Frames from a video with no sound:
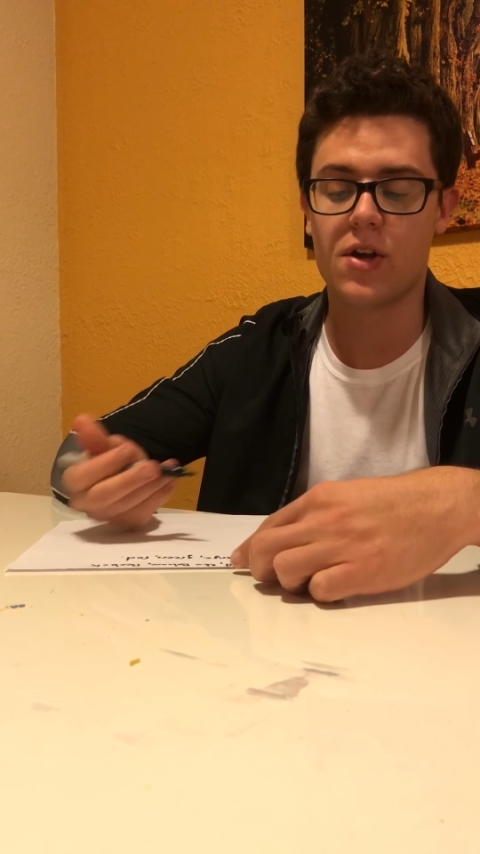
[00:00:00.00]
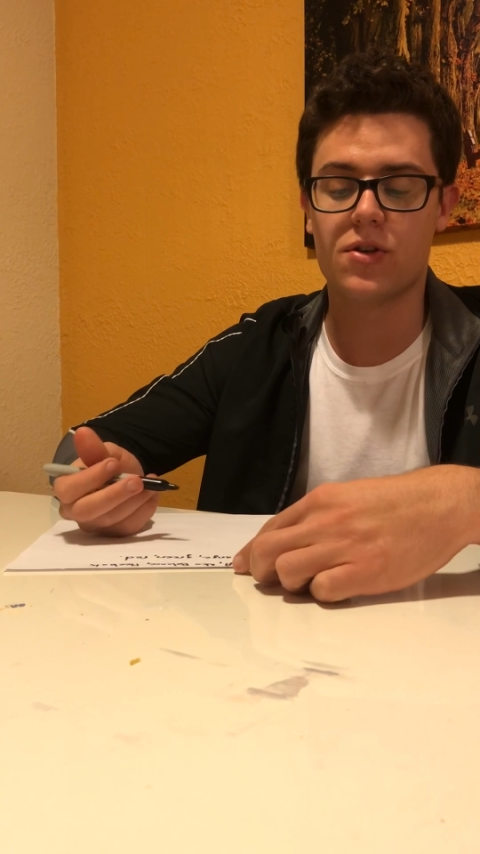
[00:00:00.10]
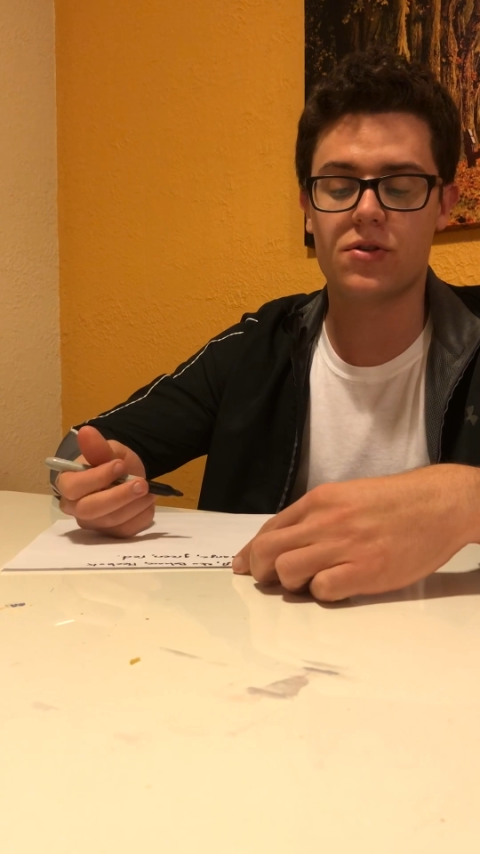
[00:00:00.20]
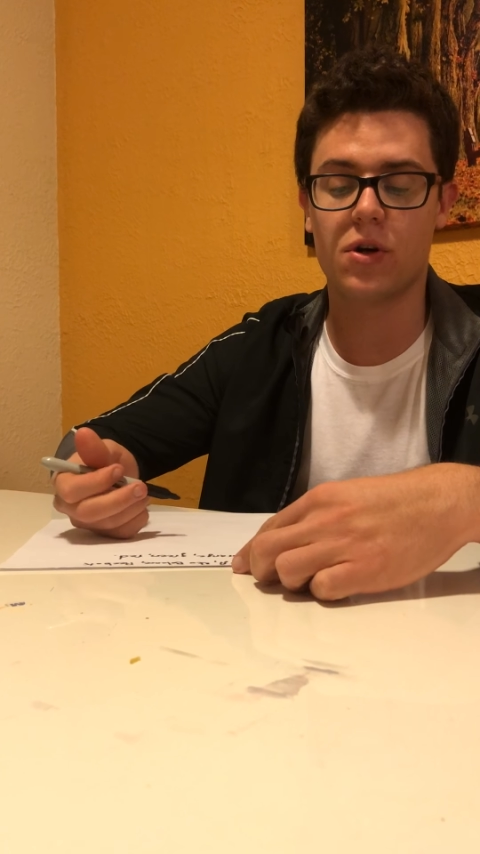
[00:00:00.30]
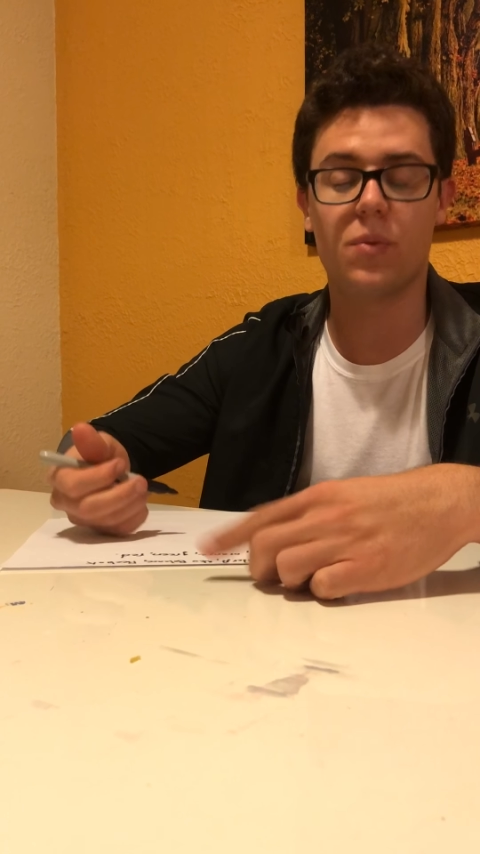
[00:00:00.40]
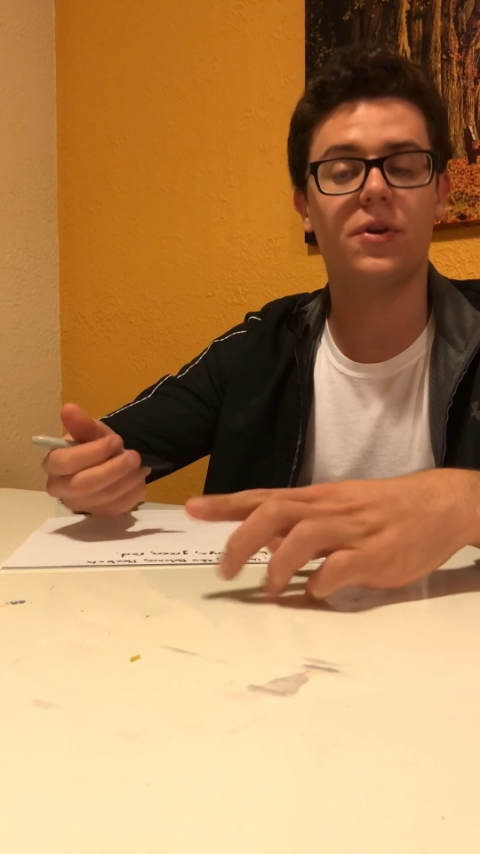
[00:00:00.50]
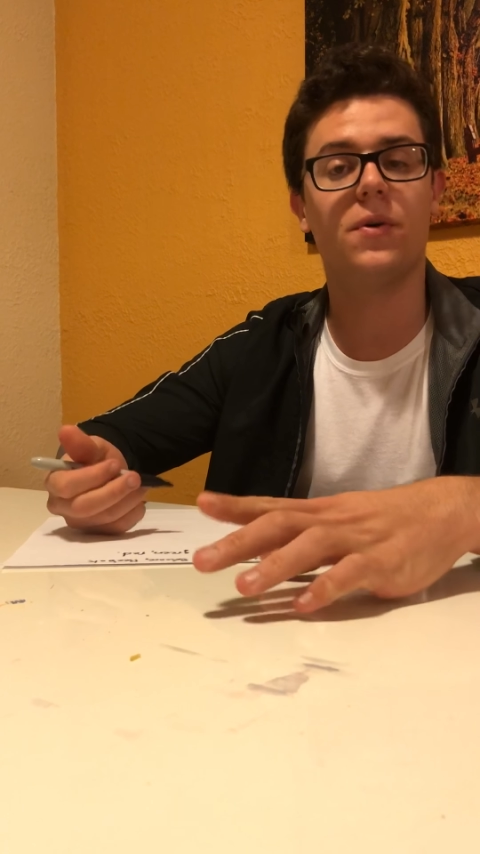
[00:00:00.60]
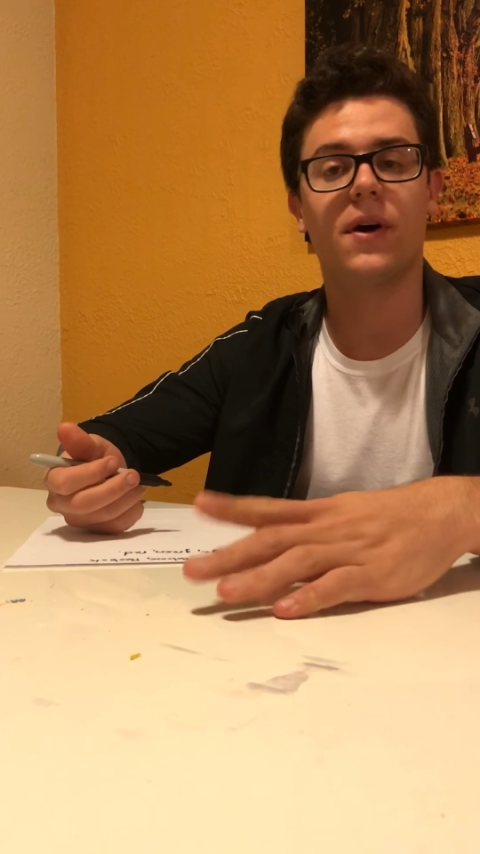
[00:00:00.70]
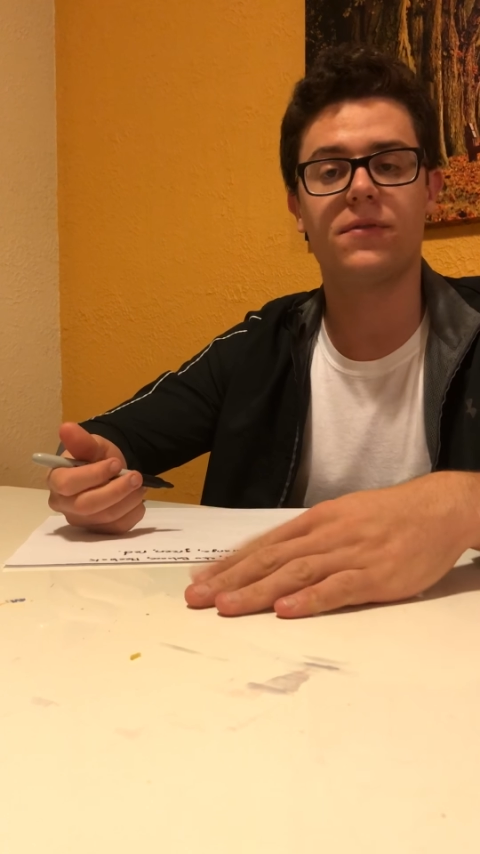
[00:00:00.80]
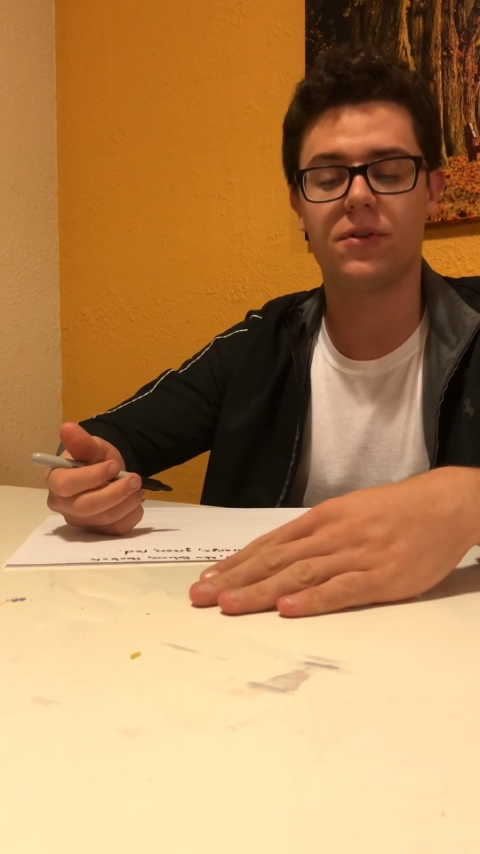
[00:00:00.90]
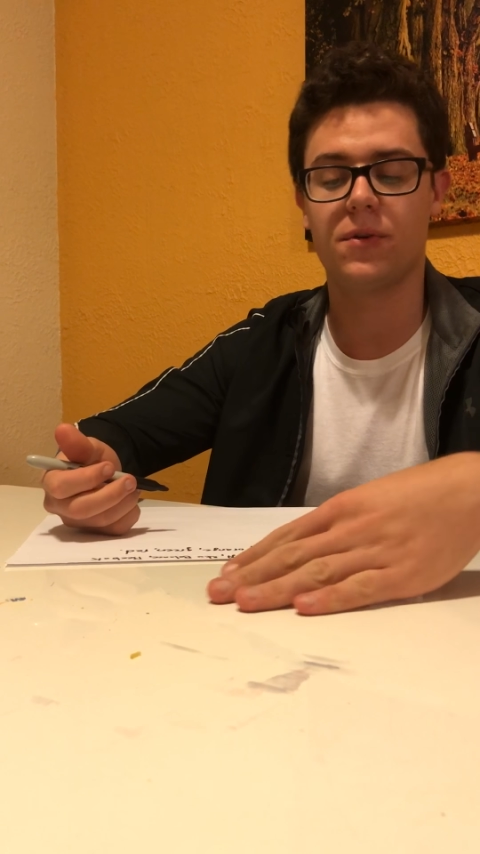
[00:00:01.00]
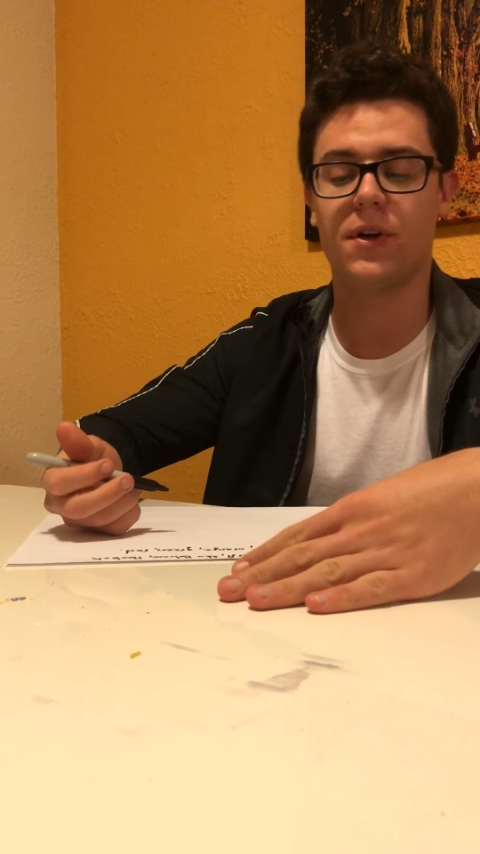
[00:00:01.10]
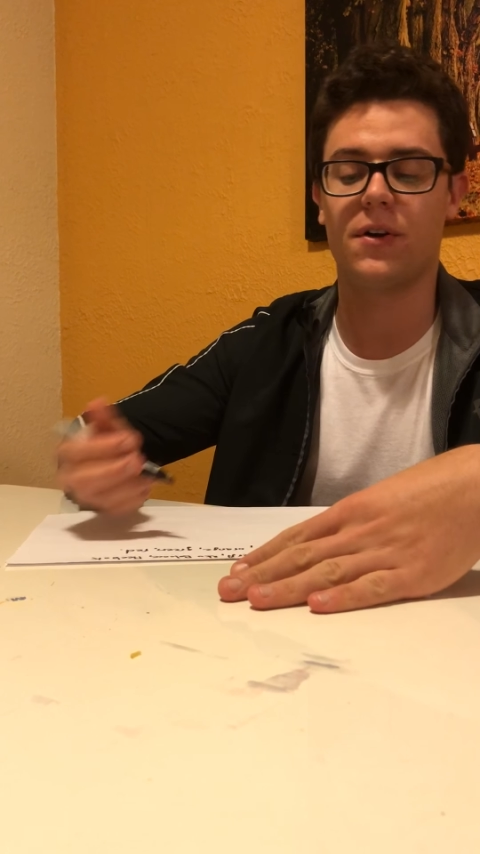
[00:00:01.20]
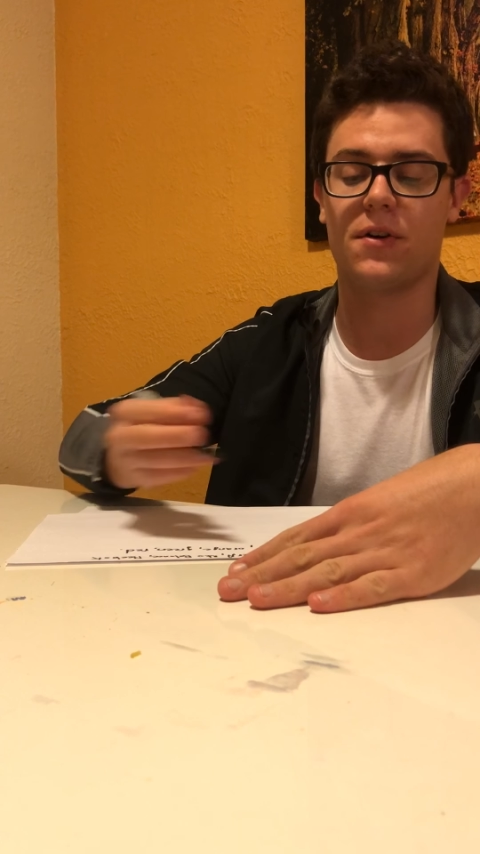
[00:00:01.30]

So what you have to do here